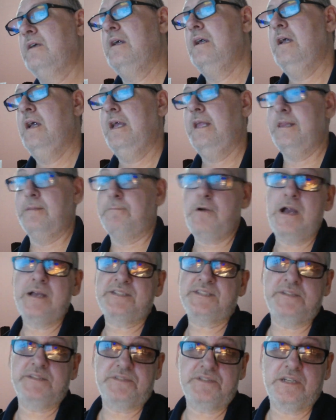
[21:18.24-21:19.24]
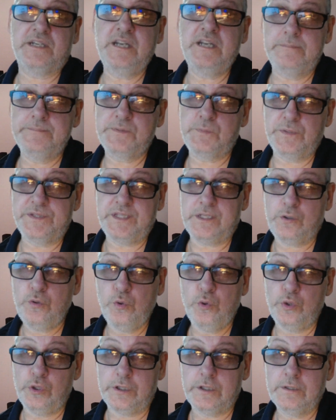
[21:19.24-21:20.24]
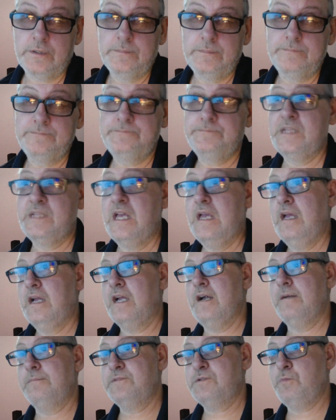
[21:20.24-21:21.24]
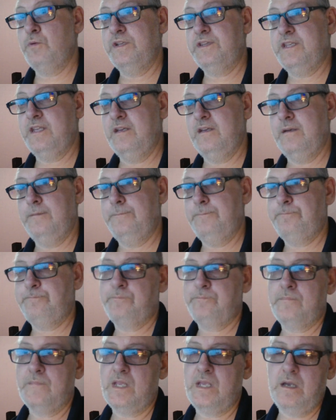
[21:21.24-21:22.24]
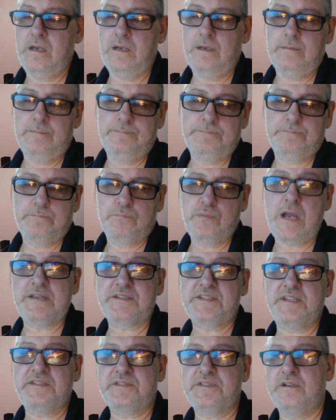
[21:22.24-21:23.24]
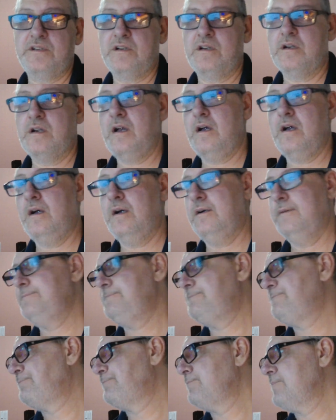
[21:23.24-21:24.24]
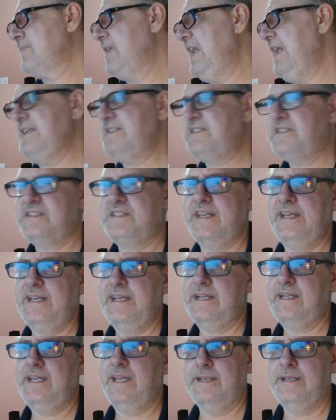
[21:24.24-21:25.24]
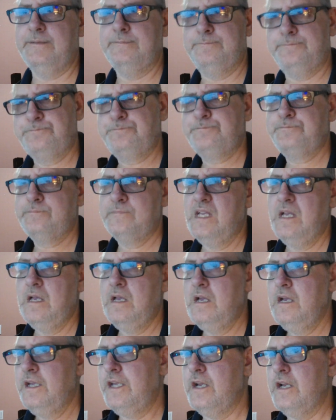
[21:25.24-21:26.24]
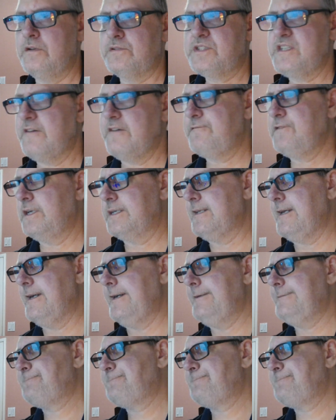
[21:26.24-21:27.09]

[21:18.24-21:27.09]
and the processor comes with the cooler, comes with the processor heatsink, and, you know, stuff like that,